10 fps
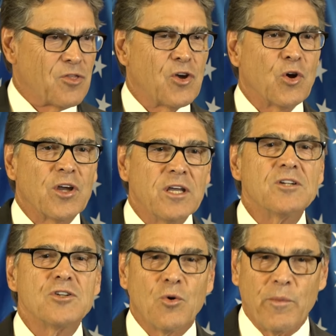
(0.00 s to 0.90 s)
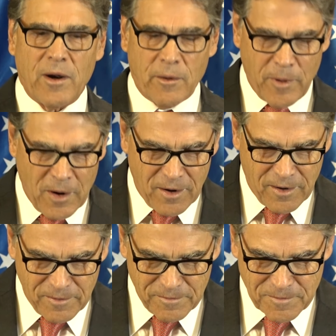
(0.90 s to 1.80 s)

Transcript: There is no better partner